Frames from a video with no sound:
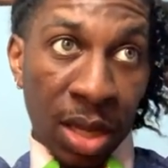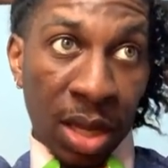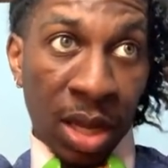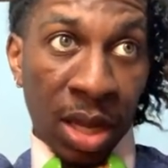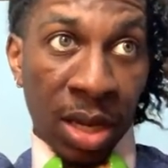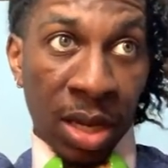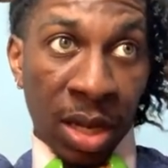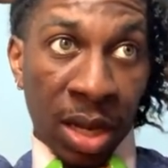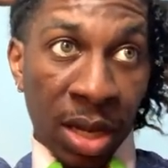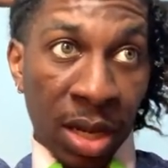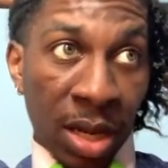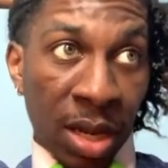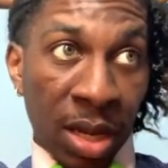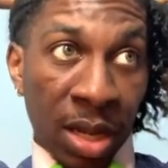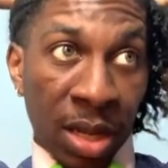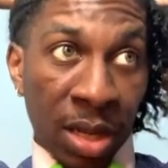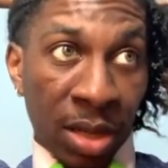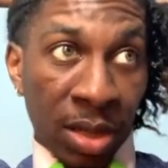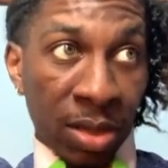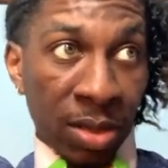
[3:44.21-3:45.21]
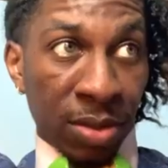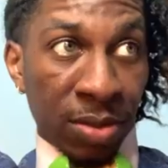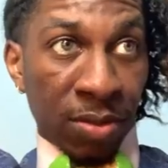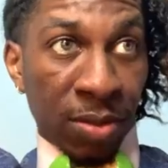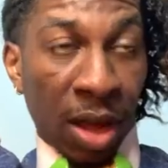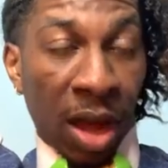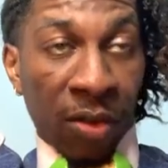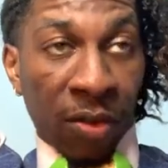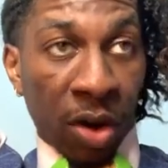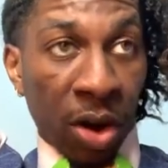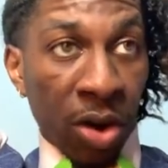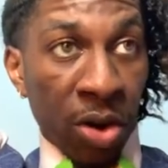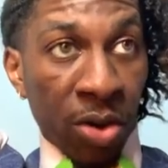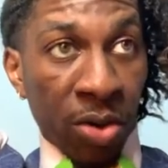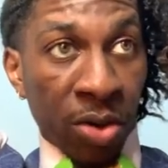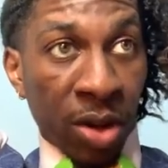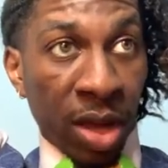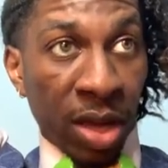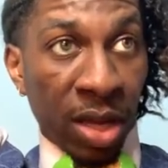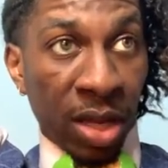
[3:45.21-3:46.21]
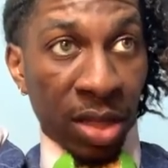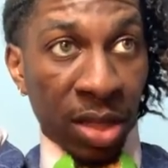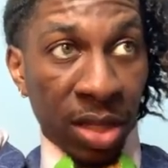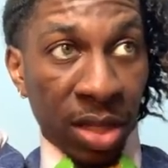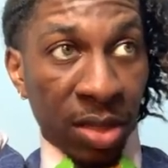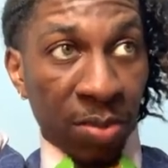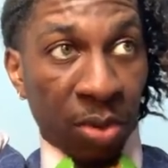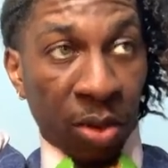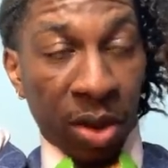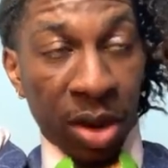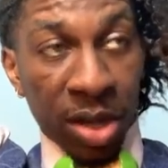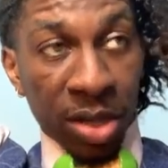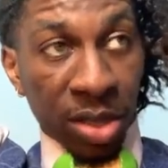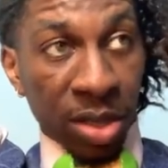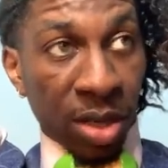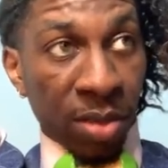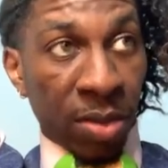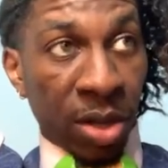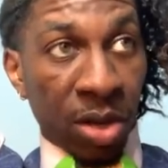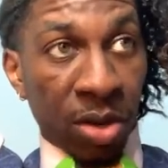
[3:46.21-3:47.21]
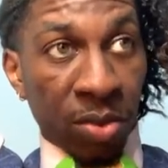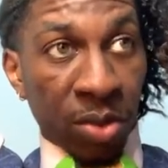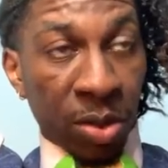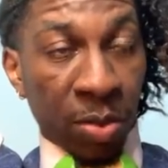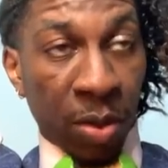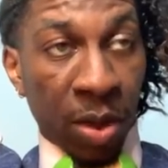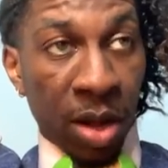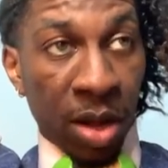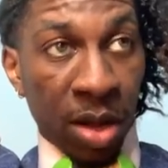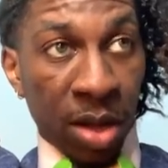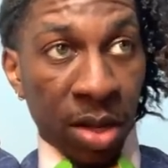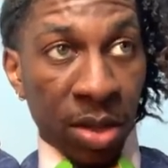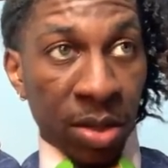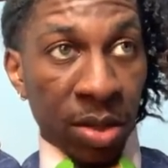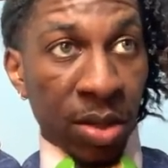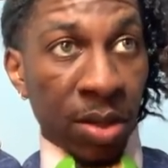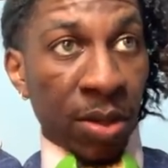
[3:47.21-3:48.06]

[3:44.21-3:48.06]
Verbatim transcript: and and and I've heard they hit these brands up, they don't respond.